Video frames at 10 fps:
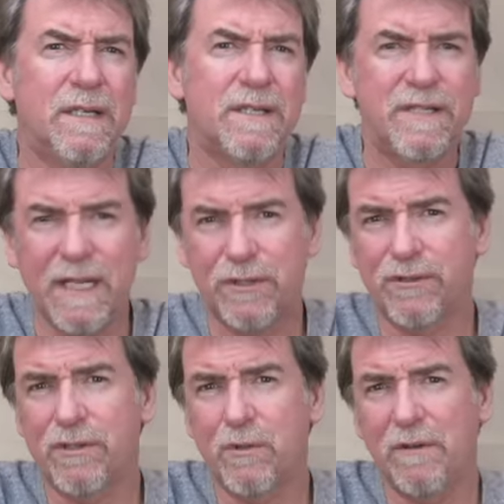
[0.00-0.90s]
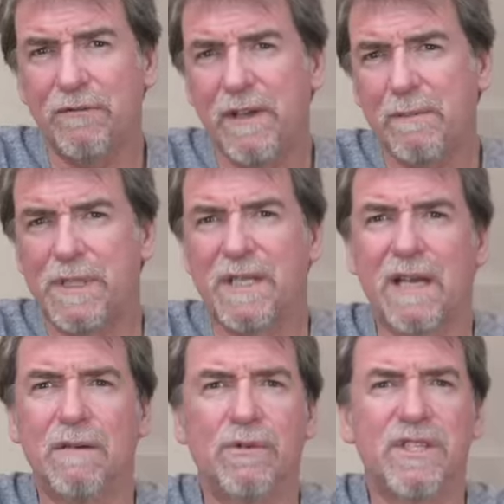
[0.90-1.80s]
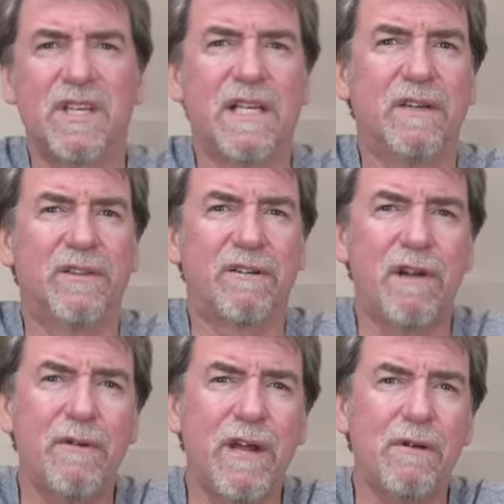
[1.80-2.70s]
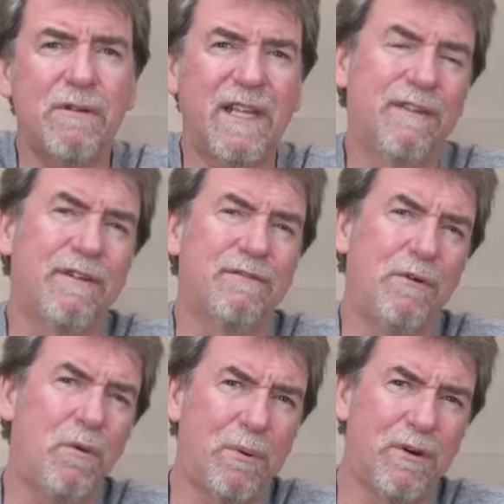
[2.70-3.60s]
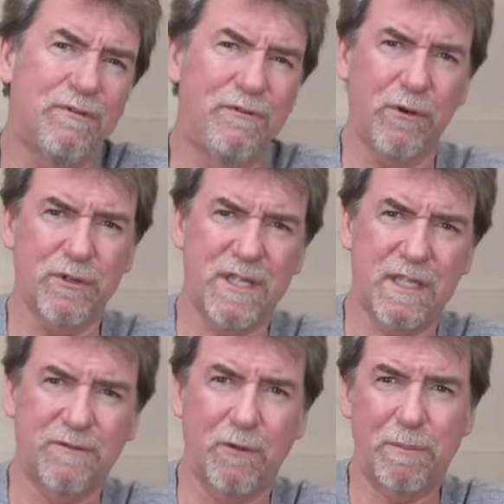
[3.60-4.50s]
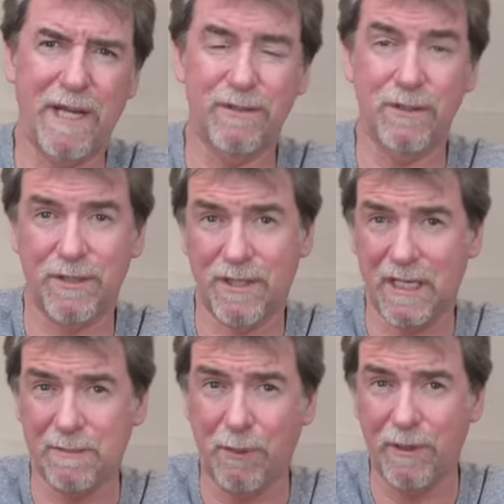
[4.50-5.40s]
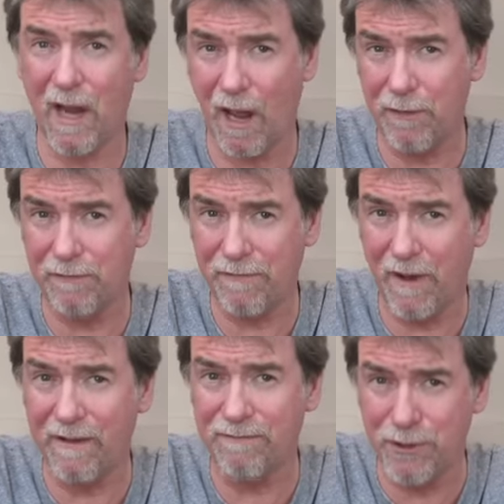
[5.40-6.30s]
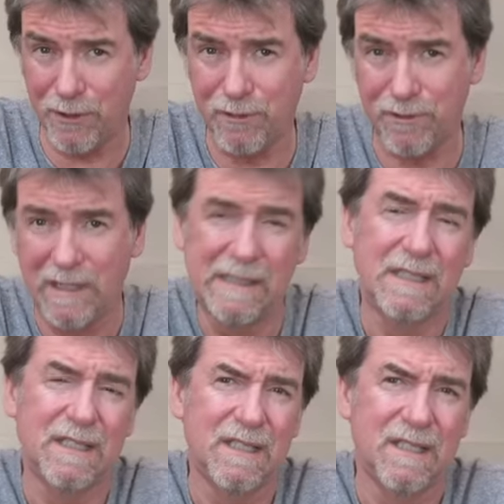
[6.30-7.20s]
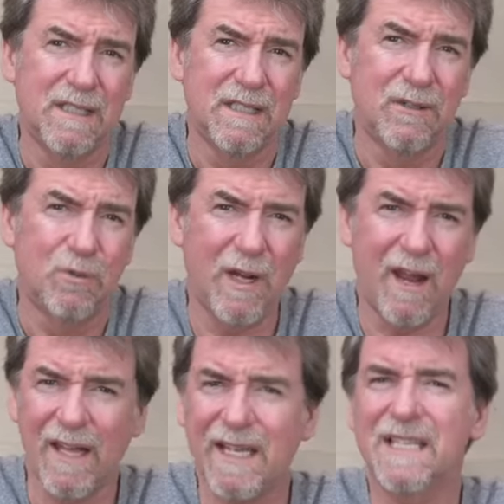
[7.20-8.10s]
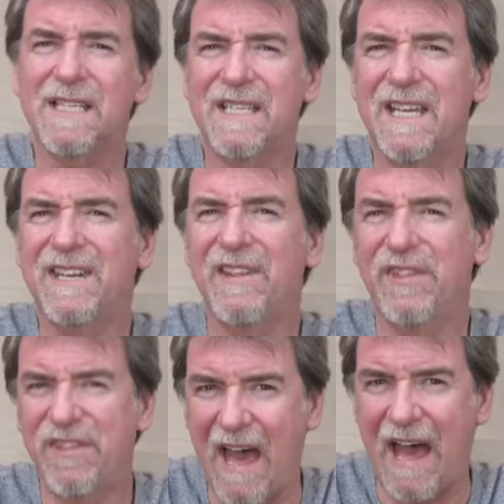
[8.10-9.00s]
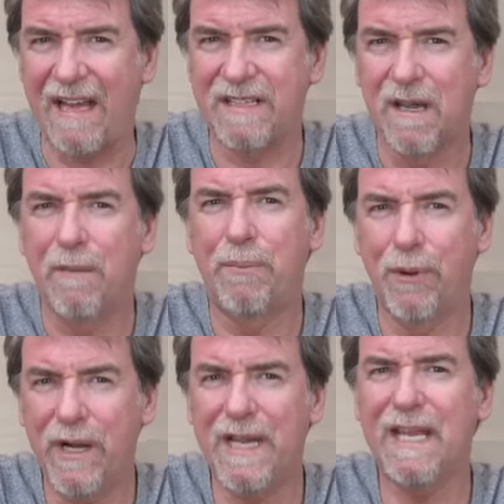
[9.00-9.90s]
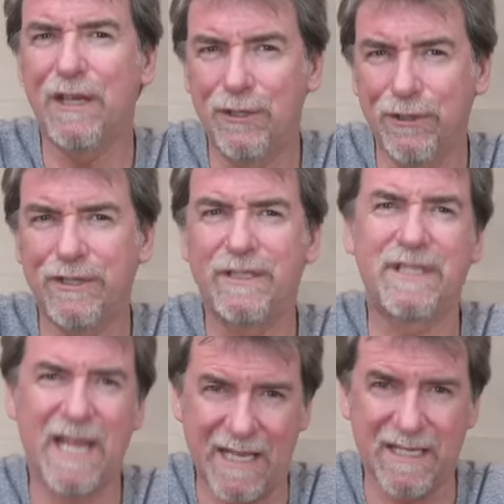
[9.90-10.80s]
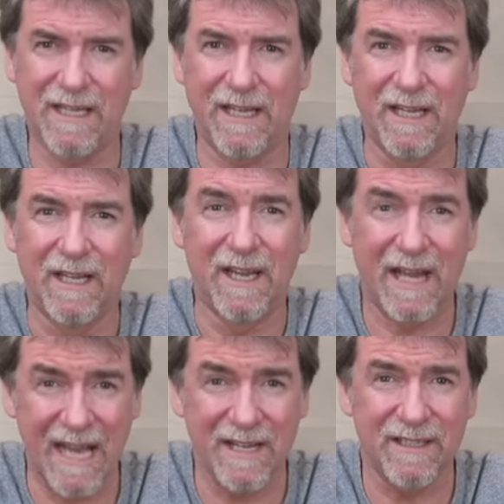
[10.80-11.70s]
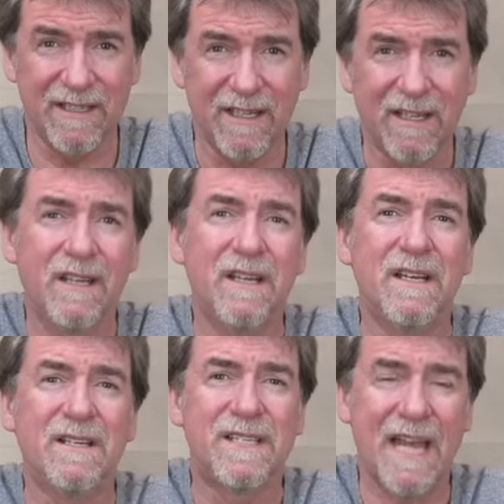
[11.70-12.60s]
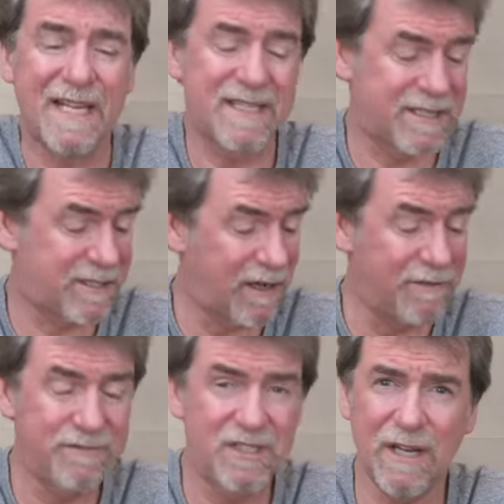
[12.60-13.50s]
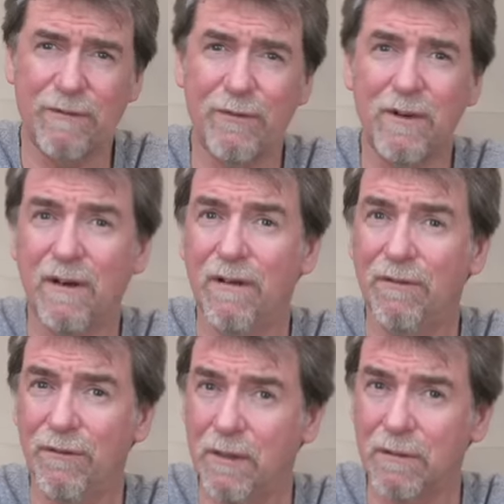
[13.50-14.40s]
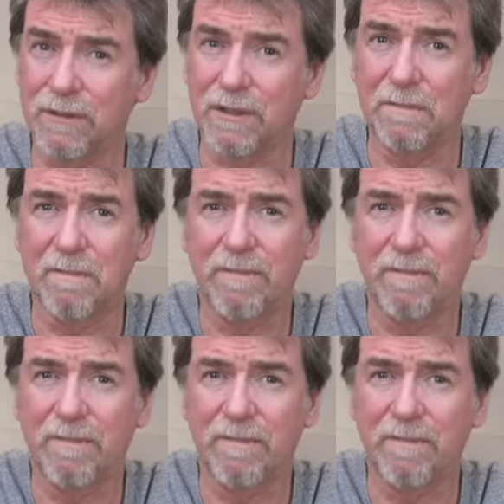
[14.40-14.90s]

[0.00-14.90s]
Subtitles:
601 feet per second was seen on the chrono, giving 4.46 foot-pounds or 6.05 joules. Well, I consider that pretty good testing and tests of different fuels,